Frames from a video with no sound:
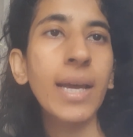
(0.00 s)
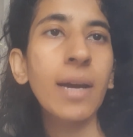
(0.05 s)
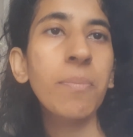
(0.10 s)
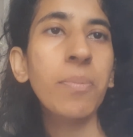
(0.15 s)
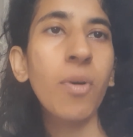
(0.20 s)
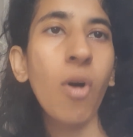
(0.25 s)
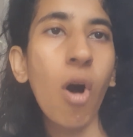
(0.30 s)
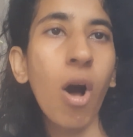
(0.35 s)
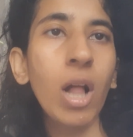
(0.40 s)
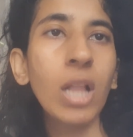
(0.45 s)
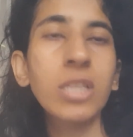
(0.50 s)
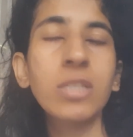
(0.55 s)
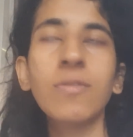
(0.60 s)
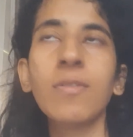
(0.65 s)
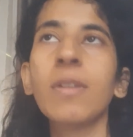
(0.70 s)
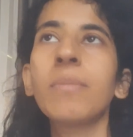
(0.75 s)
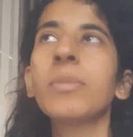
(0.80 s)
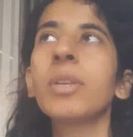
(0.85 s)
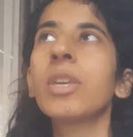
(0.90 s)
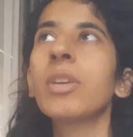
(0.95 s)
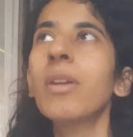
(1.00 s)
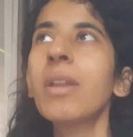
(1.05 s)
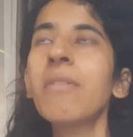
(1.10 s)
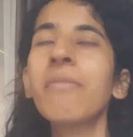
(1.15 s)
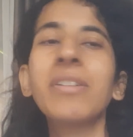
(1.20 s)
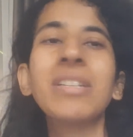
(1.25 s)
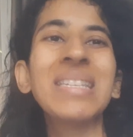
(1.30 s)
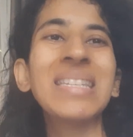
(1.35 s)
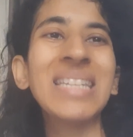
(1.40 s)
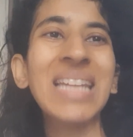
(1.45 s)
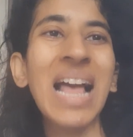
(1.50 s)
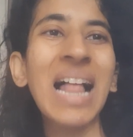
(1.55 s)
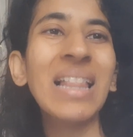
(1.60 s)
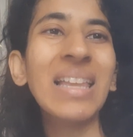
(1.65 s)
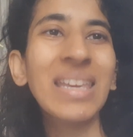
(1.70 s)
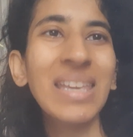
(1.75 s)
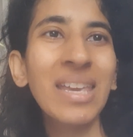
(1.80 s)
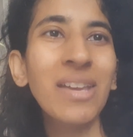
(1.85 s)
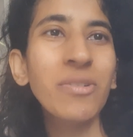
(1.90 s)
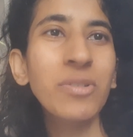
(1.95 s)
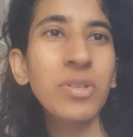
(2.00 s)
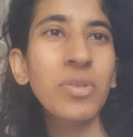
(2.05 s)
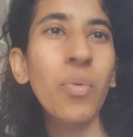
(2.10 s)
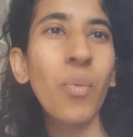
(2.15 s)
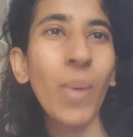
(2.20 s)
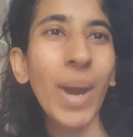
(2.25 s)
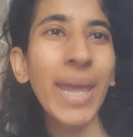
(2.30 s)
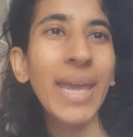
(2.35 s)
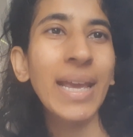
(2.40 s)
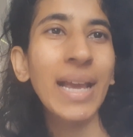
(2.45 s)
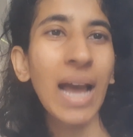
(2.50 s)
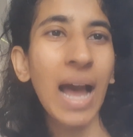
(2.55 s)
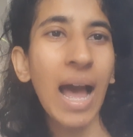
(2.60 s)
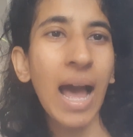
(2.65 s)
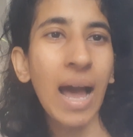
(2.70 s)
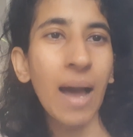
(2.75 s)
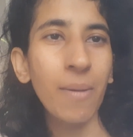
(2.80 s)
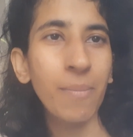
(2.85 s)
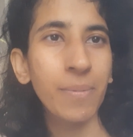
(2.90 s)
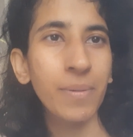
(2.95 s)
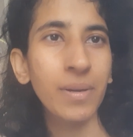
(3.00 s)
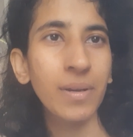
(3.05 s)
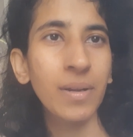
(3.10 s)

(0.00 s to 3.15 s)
up calls from the universe telling you to wake up.